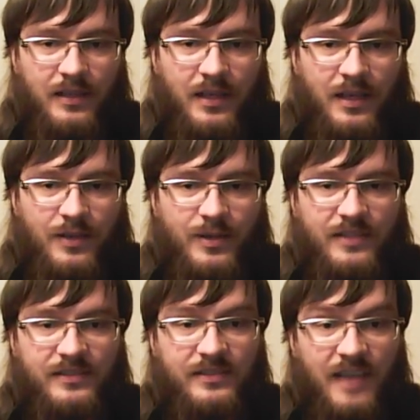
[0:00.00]
You can
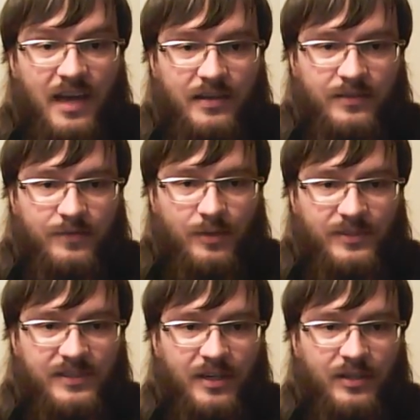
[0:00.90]
start from
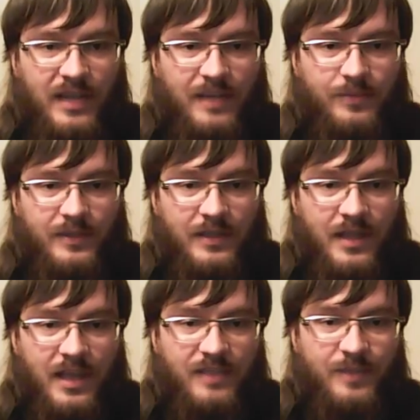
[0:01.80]
stereotype,
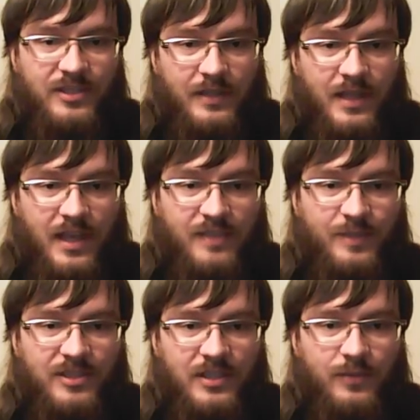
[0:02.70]
especially when you
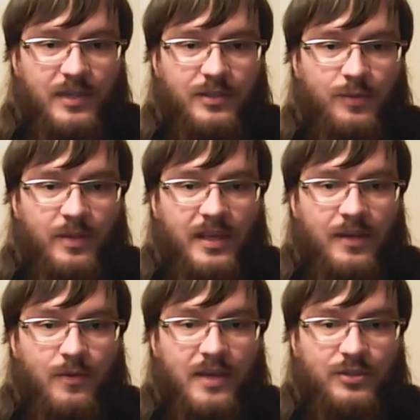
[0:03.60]
play
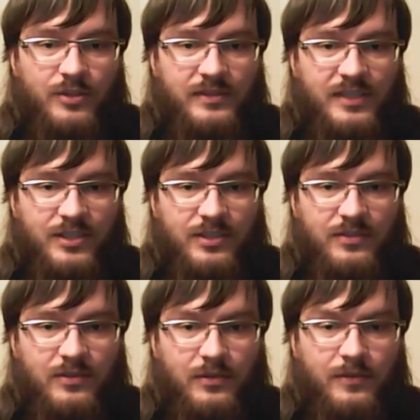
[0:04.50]
one-shot session
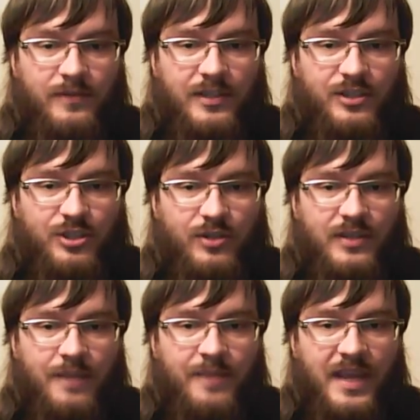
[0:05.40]
or very short
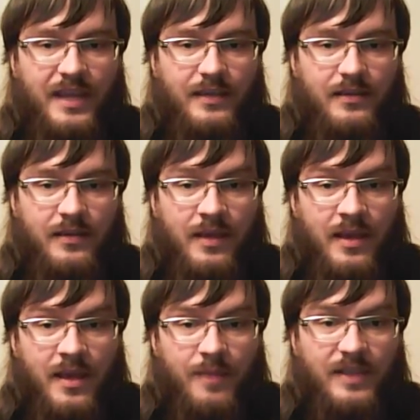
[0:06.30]
campaign.
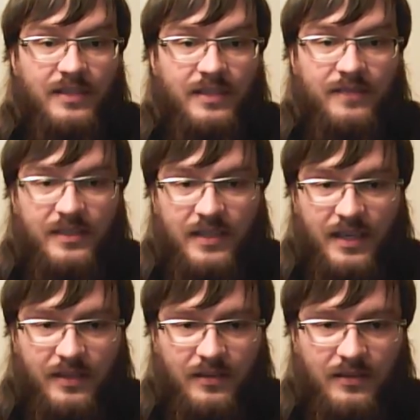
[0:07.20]
But even
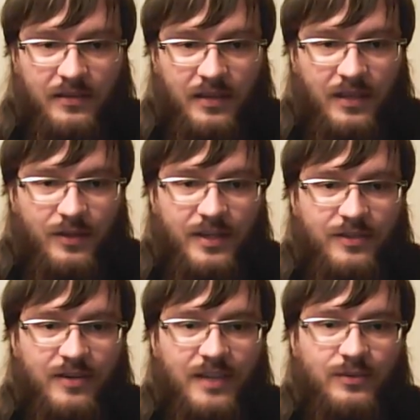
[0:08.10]
then, you can
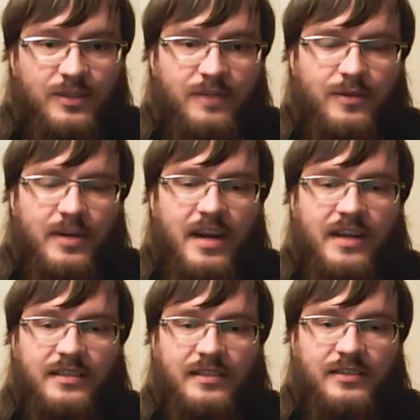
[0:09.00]
try to give your
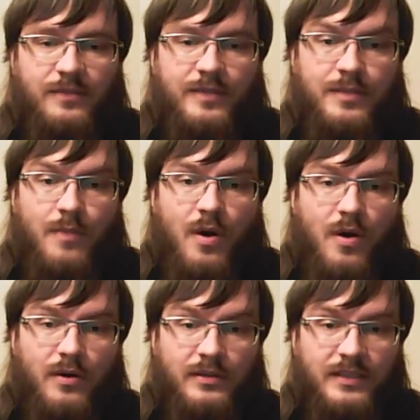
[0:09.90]
character something
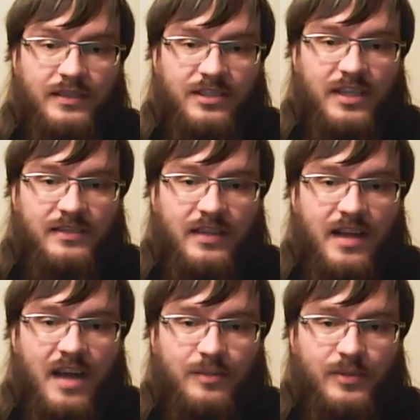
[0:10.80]
more than just a
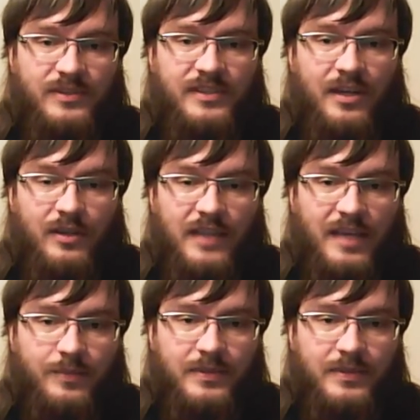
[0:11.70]
cardboard stereotype.